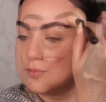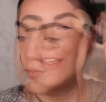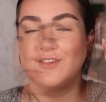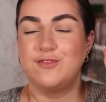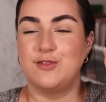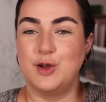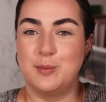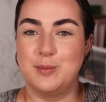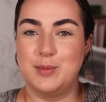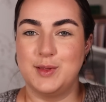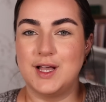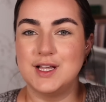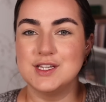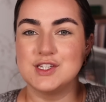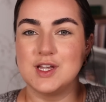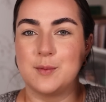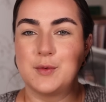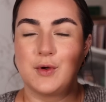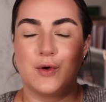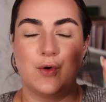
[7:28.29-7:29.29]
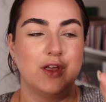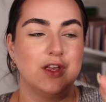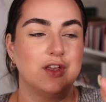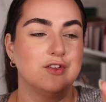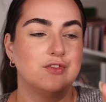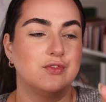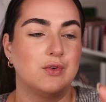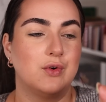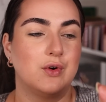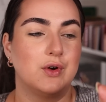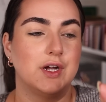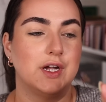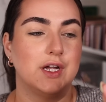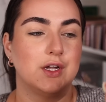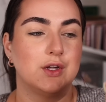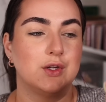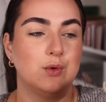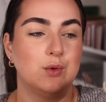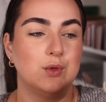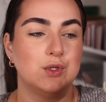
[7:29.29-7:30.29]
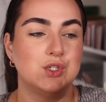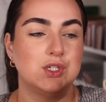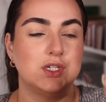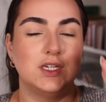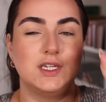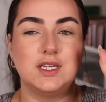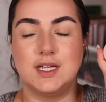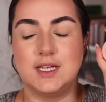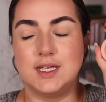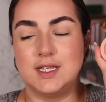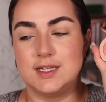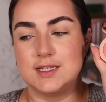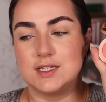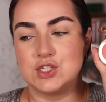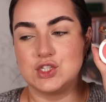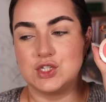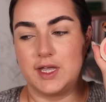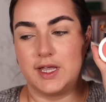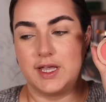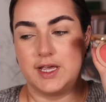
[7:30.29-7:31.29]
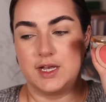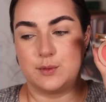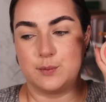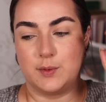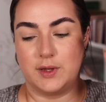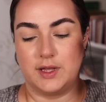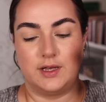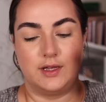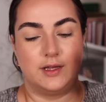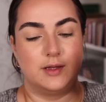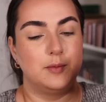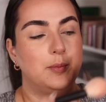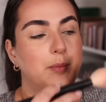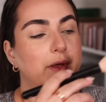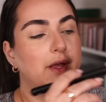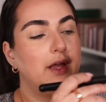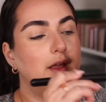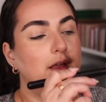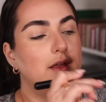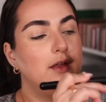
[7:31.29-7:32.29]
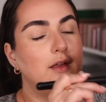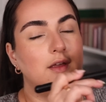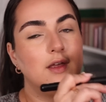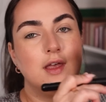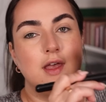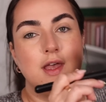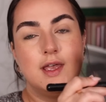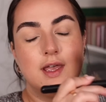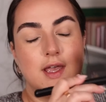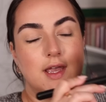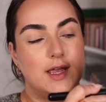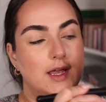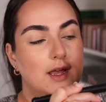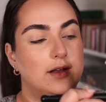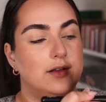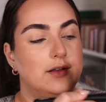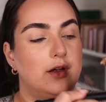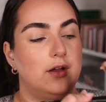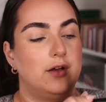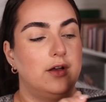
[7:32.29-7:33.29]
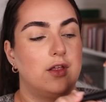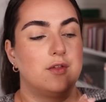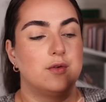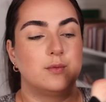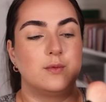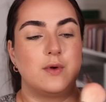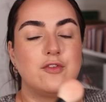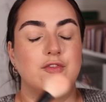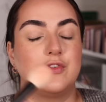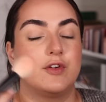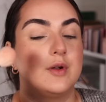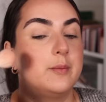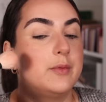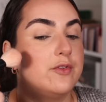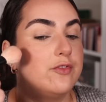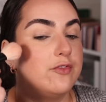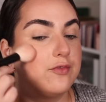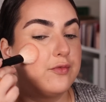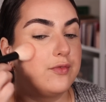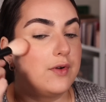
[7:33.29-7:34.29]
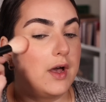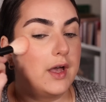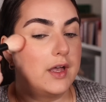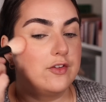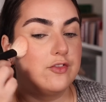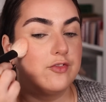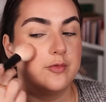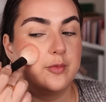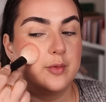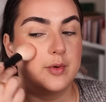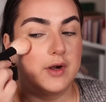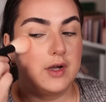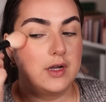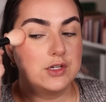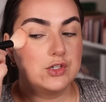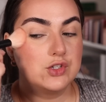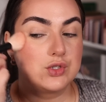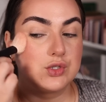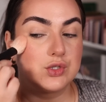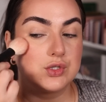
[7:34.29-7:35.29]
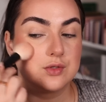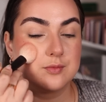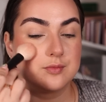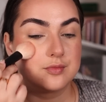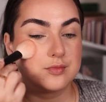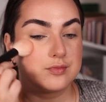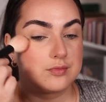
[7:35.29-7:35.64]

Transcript: For blush, I'm going for Gucci in the shade Radiant Pink and another Rephr number 5 brush.